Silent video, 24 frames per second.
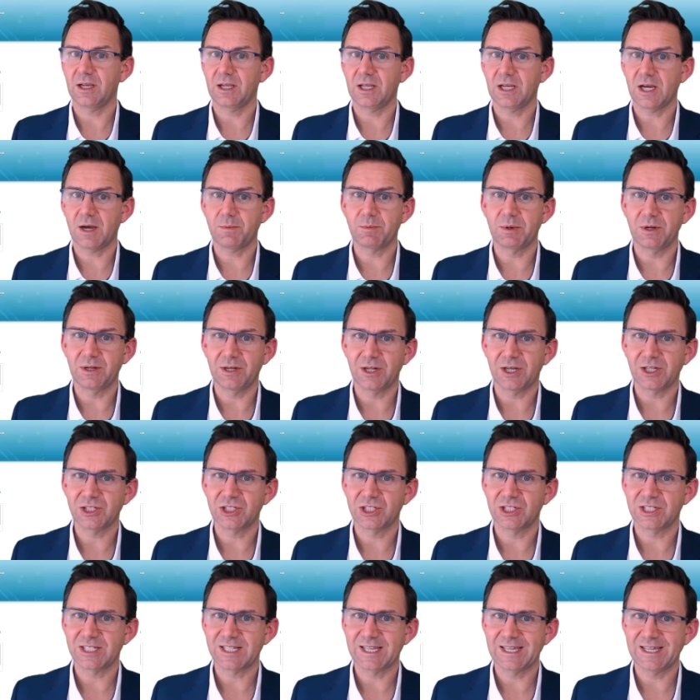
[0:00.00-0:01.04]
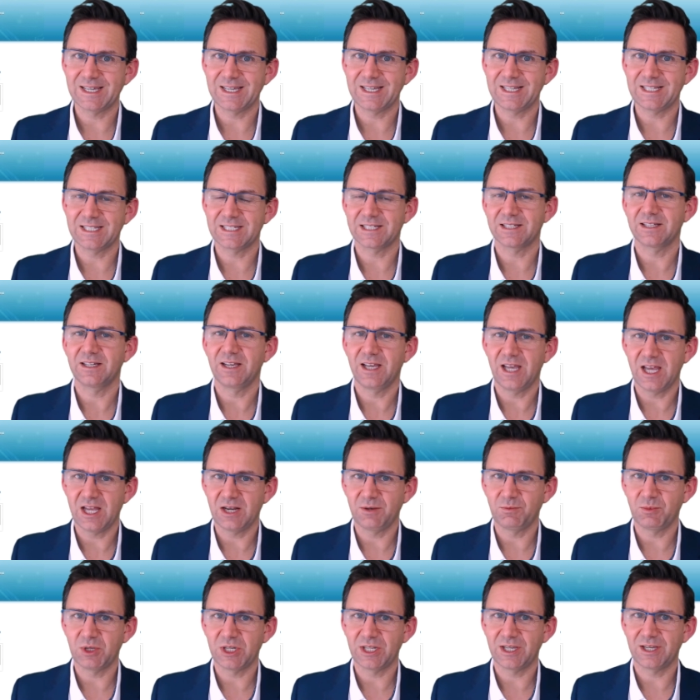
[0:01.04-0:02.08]
a couple of license keys in
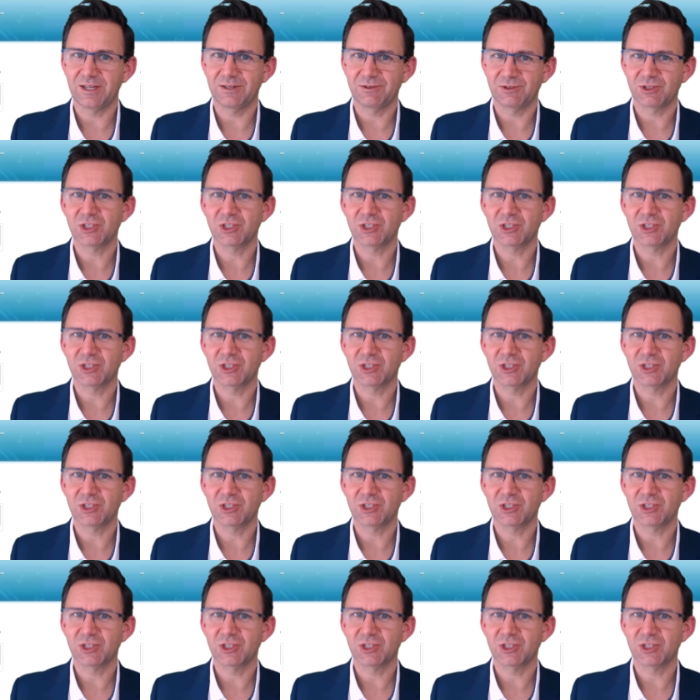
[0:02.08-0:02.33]
a minute,